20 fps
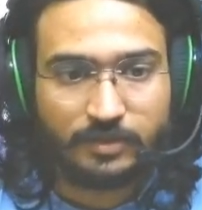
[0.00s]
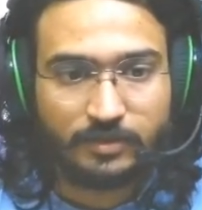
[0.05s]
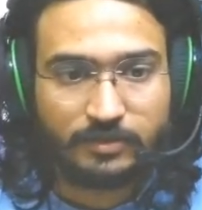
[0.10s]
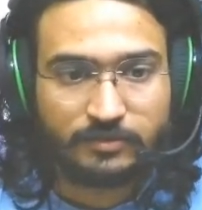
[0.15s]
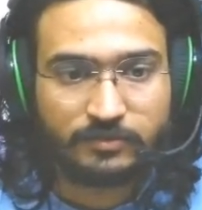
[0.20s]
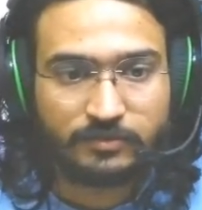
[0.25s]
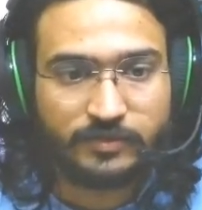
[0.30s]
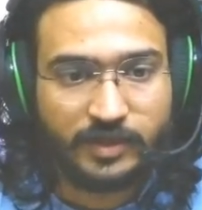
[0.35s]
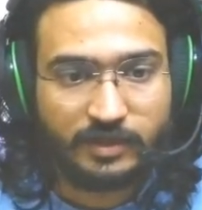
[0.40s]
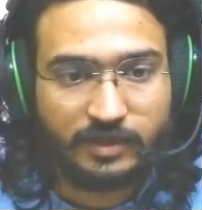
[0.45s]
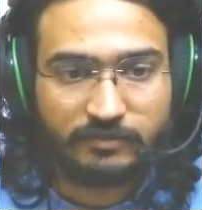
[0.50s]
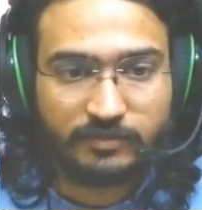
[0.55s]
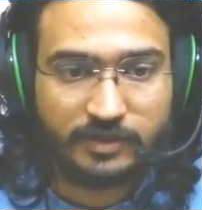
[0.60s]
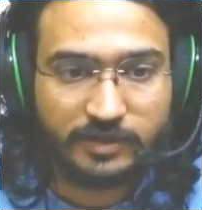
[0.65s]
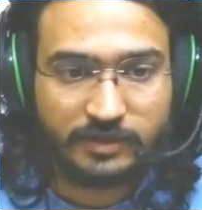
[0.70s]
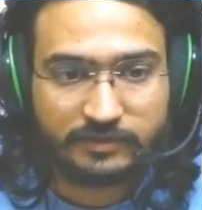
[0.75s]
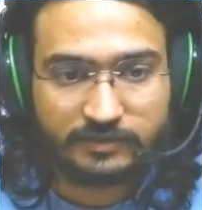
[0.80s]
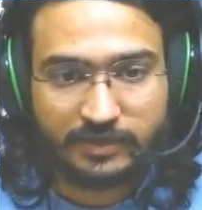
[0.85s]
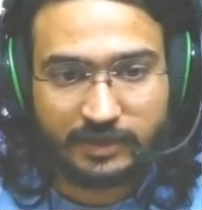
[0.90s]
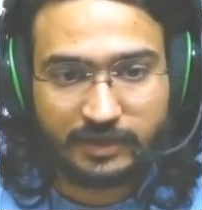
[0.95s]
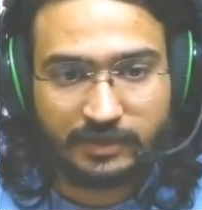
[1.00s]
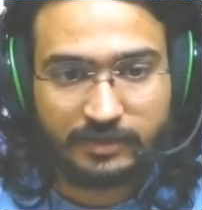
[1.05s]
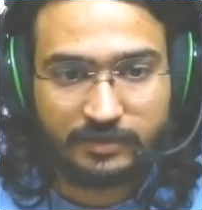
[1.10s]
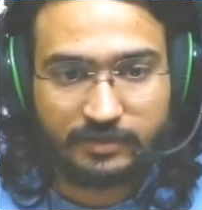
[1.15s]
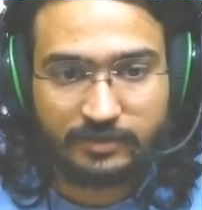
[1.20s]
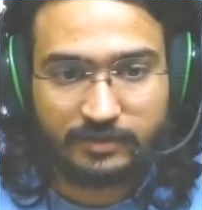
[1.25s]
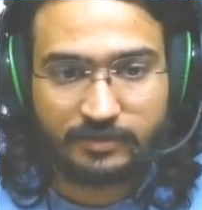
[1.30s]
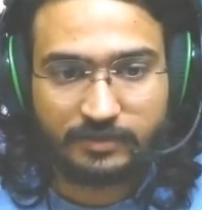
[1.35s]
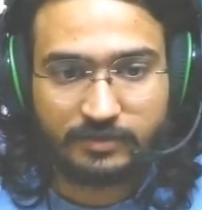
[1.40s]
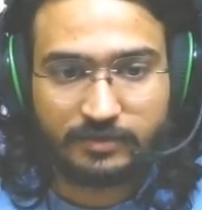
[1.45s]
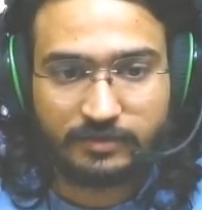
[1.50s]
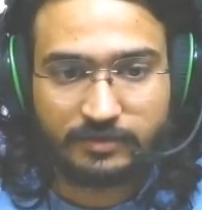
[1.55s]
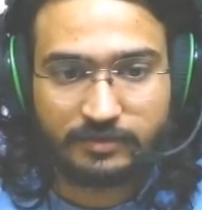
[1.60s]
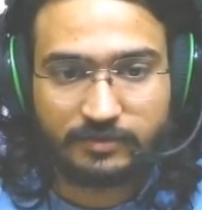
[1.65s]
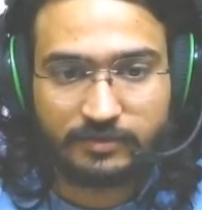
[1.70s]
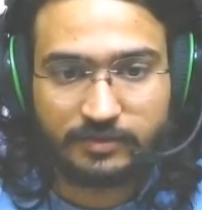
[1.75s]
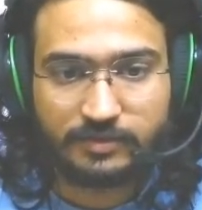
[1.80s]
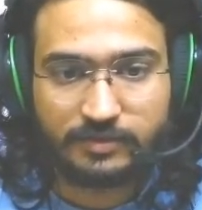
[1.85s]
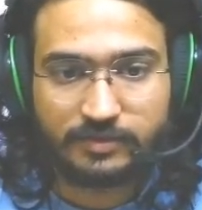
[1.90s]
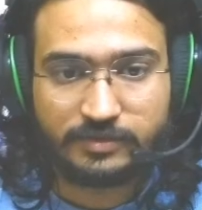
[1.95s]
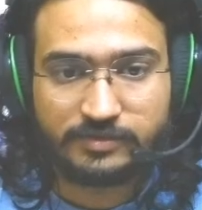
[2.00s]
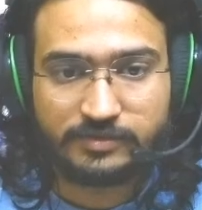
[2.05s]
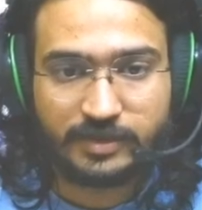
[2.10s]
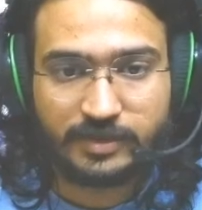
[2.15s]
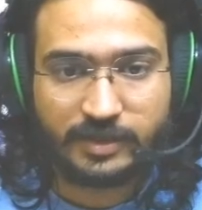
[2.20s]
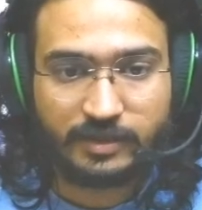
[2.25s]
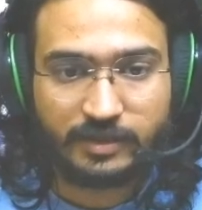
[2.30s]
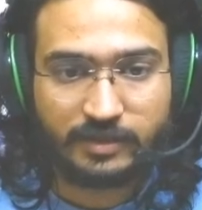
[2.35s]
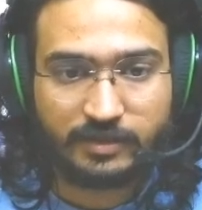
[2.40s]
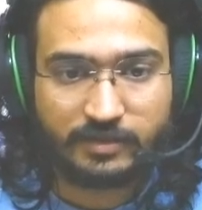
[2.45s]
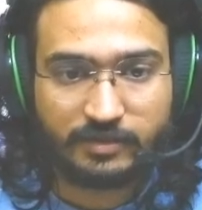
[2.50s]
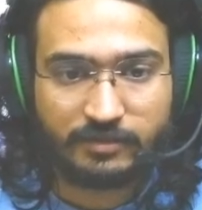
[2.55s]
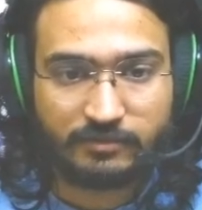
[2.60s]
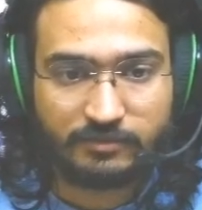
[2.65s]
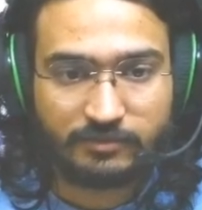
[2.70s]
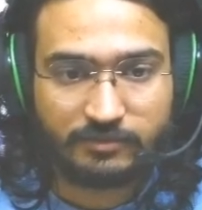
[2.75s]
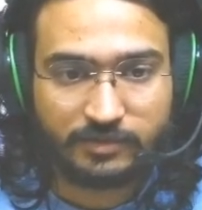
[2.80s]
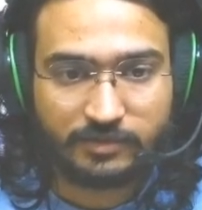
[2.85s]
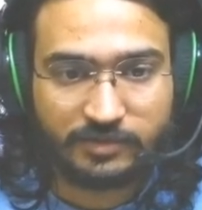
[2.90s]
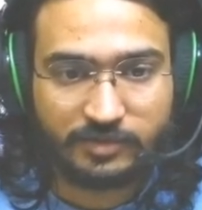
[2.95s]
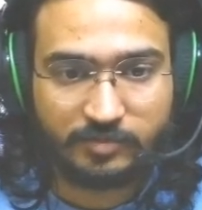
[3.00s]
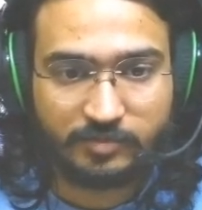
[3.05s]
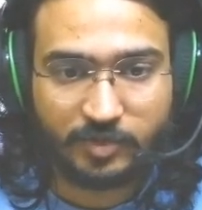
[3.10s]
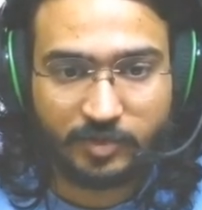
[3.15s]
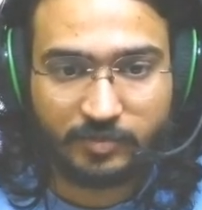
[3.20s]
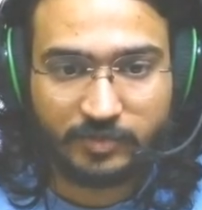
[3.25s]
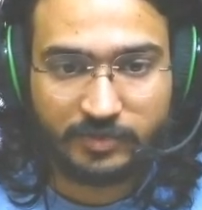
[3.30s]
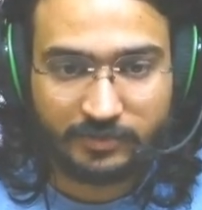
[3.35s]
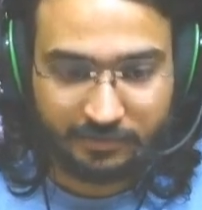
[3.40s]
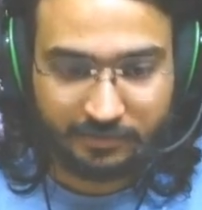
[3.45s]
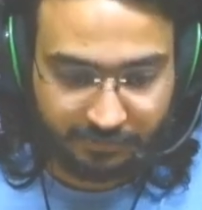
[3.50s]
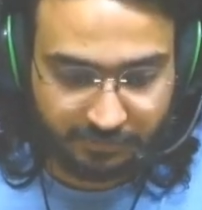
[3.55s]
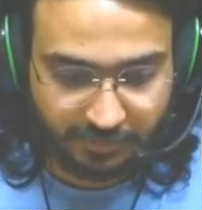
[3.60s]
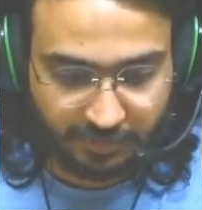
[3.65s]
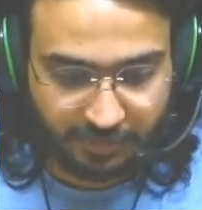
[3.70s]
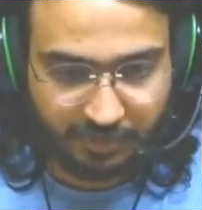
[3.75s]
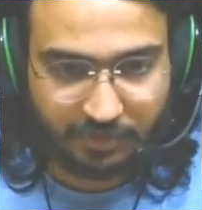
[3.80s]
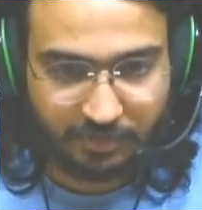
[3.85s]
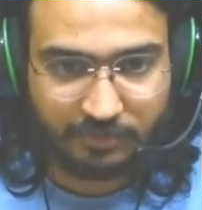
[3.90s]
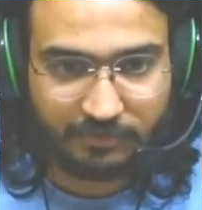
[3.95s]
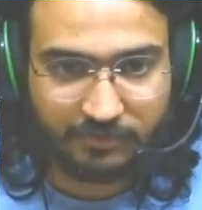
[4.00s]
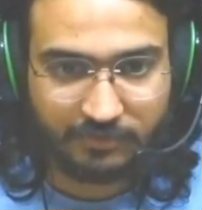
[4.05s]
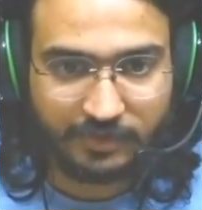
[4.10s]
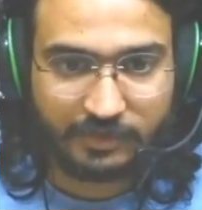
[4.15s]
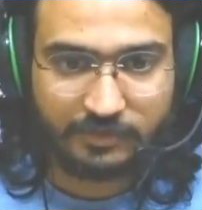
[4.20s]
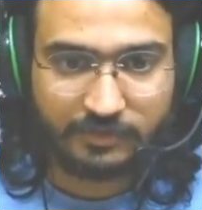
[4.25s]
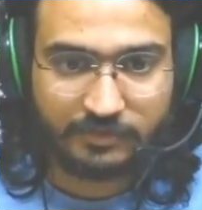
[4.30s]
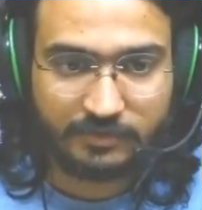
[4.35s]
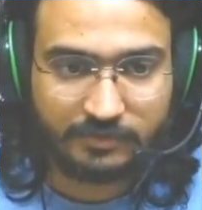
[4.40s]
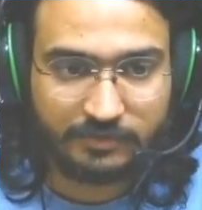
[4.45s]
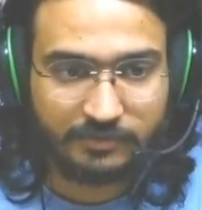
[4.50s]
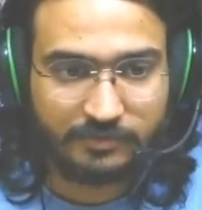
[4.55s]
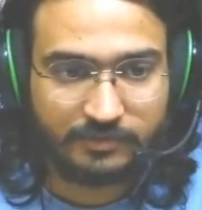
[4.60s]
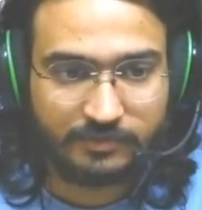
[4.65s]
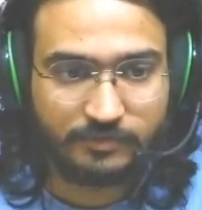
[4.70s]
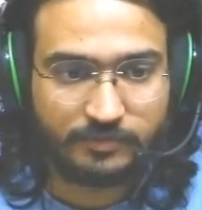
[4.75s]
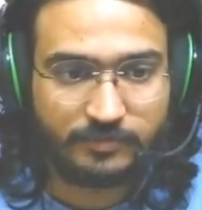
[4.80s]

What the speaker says: So we have the exact string here where it's a promise, so I can await this.